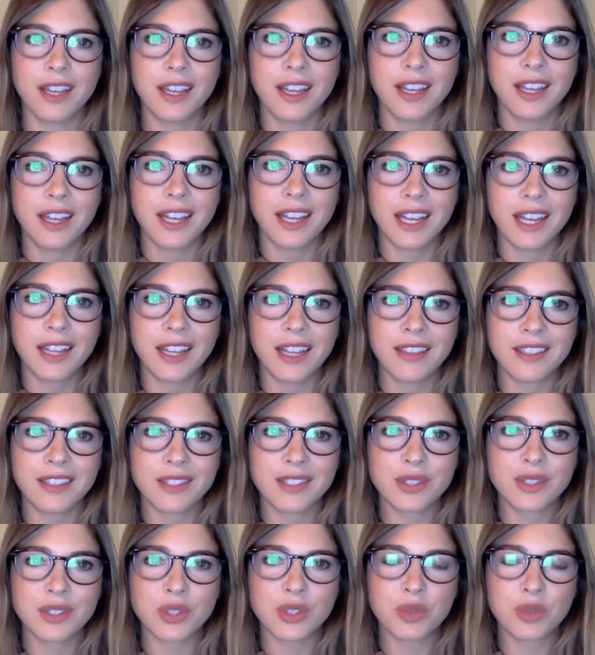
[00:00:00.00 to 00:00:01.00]
And this
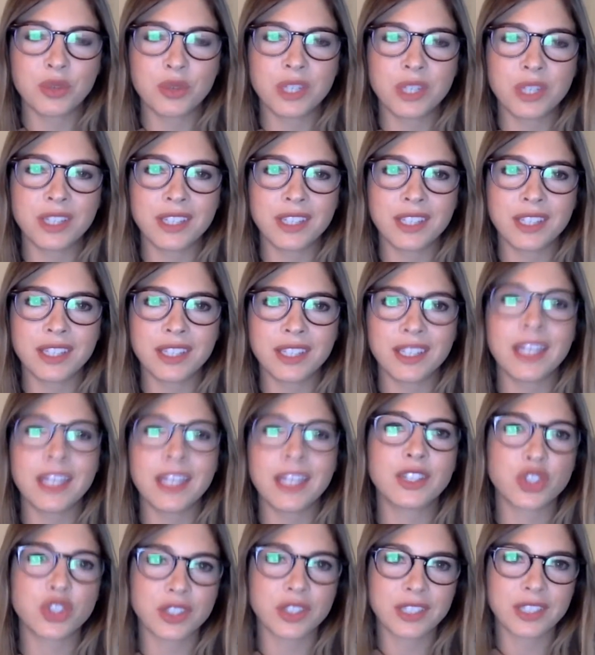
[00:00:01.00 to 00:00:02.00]
is a really
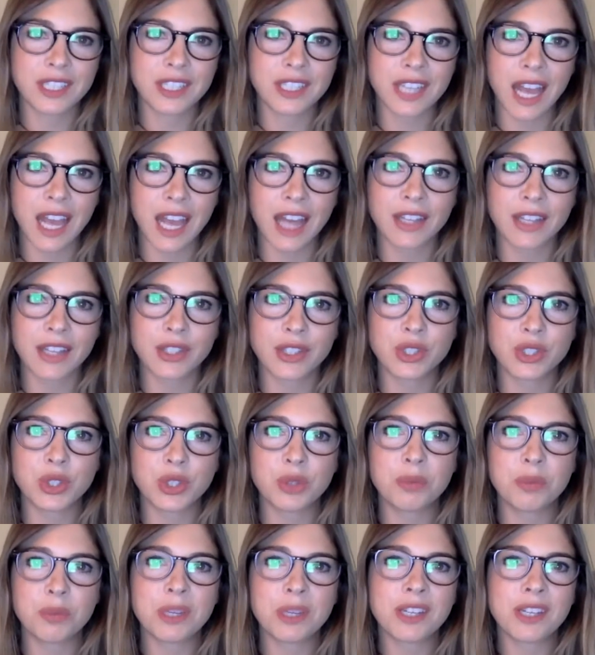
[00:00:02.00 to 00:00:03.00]
interesting
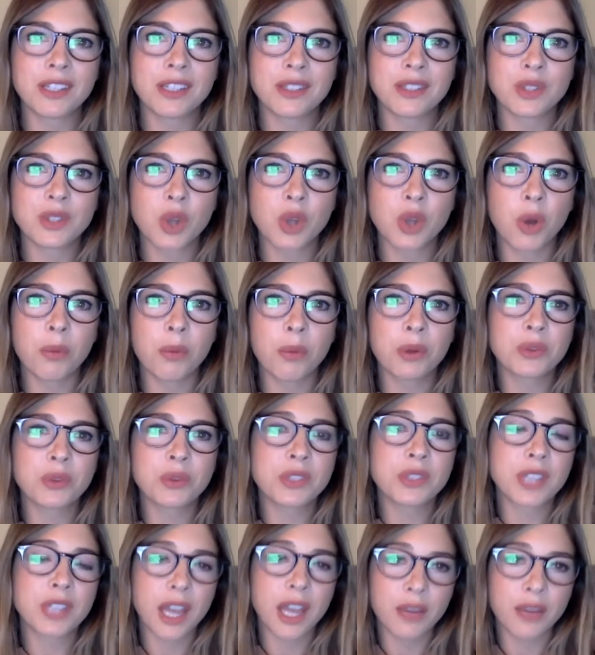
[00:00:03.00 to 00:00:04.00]
attitude because almost
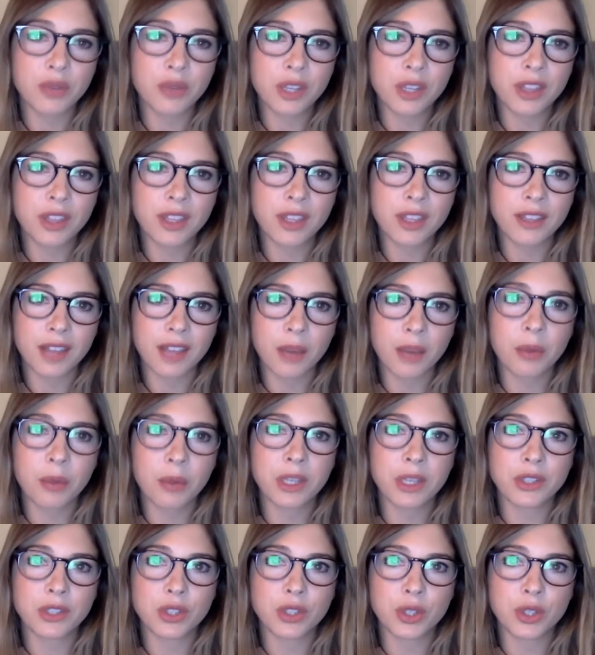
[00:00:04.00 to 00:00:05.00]
everything that
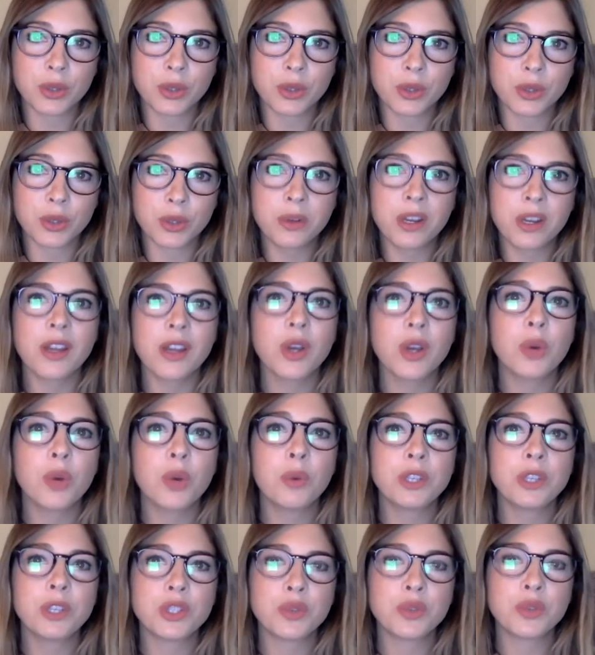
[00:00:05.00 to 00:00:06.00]
we do
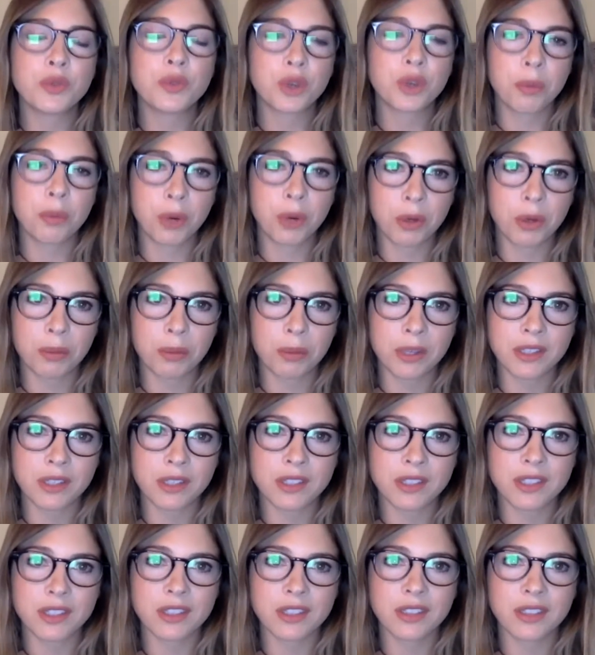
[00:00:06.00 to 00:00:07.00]
for a
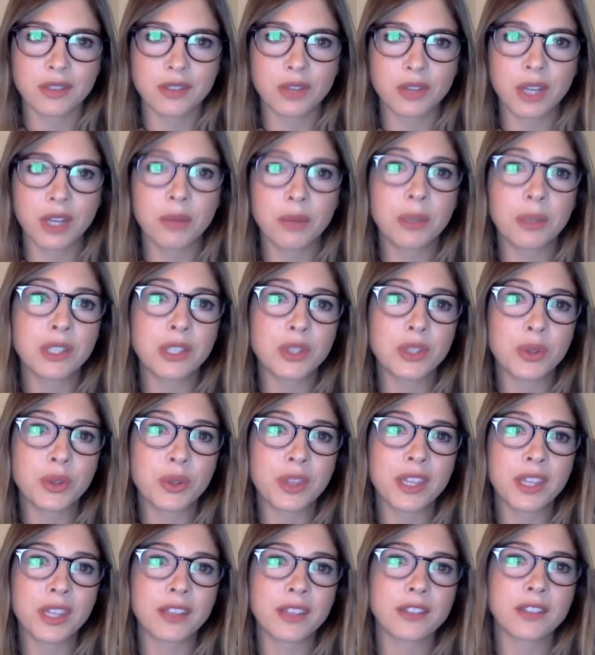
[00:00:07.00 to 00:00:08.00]
purpose, right? We do
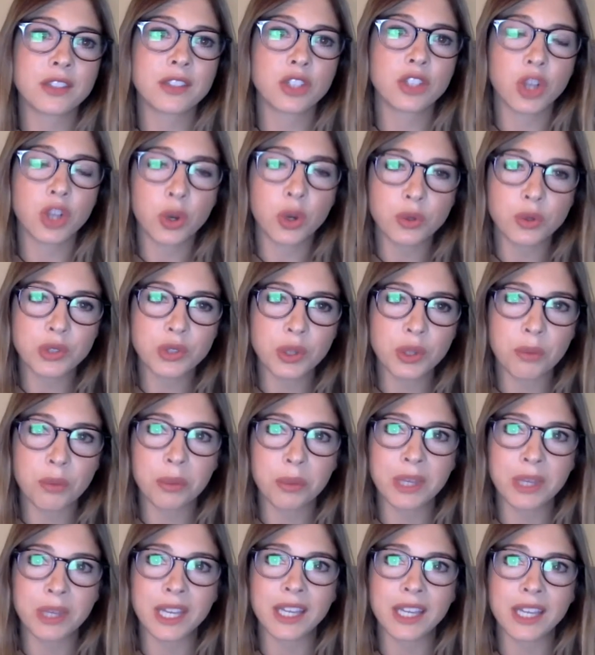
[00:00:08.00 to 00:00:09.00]
things to go
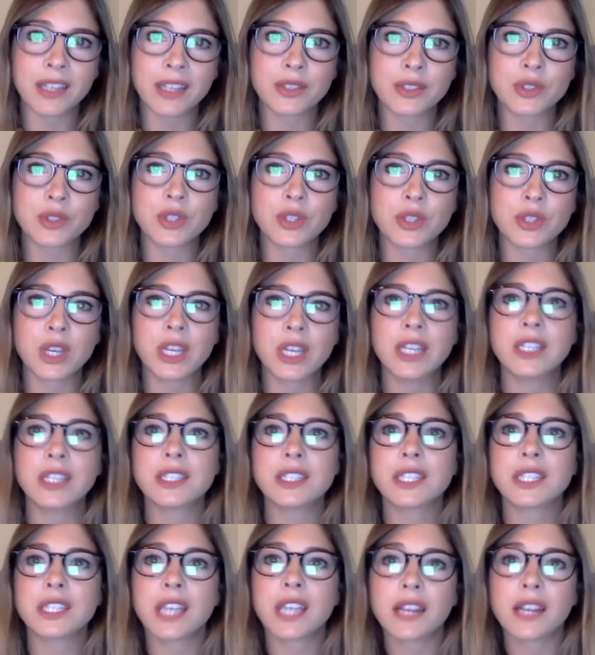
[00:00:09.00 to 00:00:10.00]
someplace,
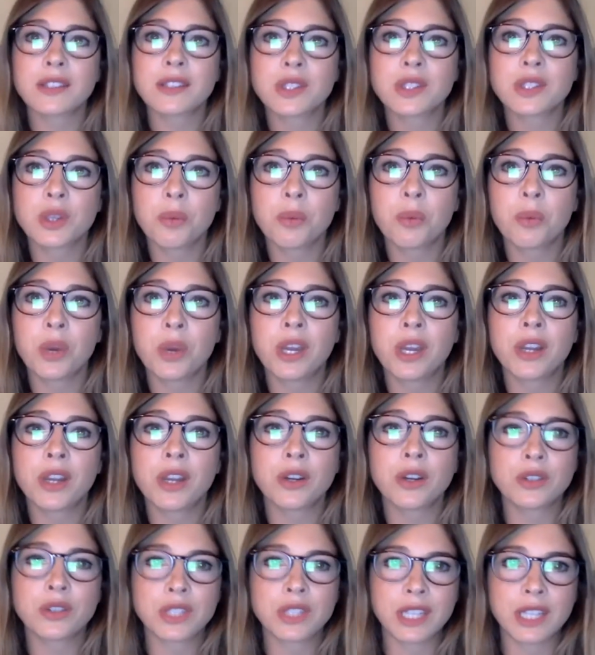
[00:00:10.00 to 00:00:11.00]
to get
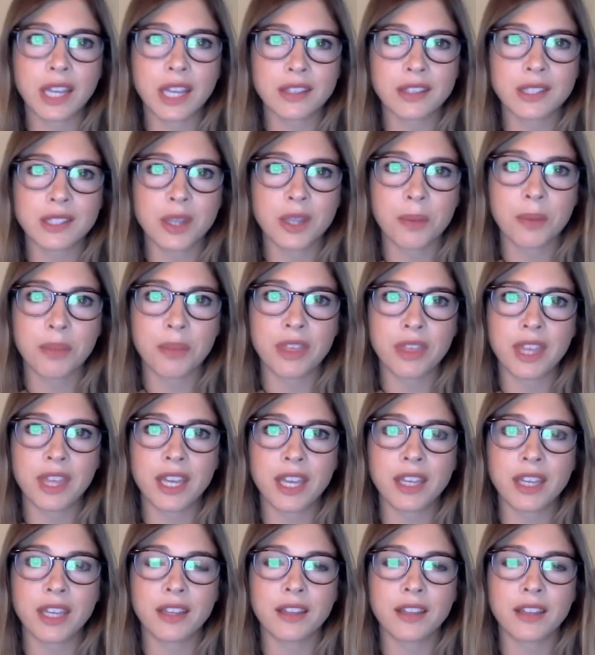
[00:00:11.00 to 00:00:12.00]
somewhere, to get
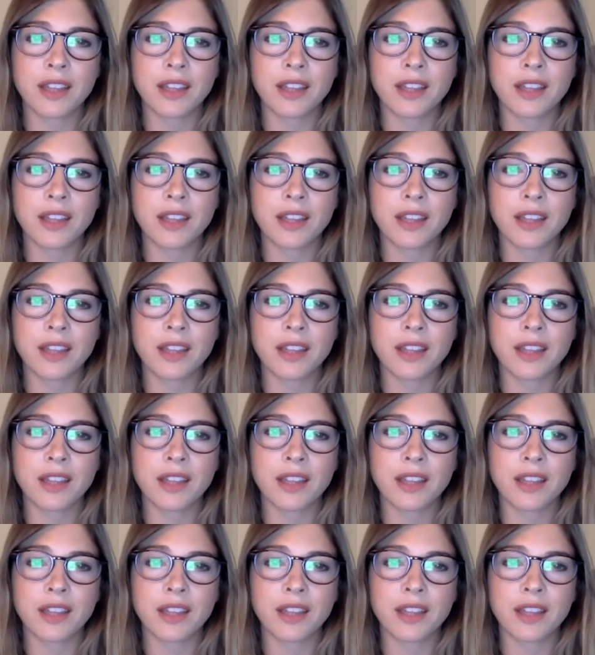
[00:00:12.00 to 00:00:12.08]
something.